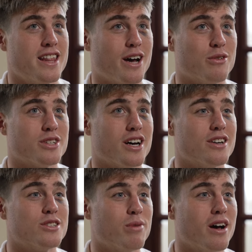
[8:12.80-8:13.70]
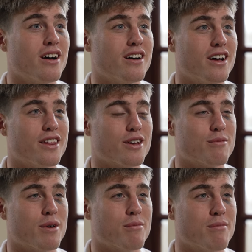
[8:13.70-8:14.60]
that was the hardest part. I think
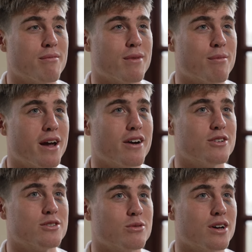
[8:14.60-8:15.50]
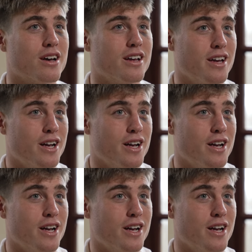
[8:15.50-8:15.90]
my parents were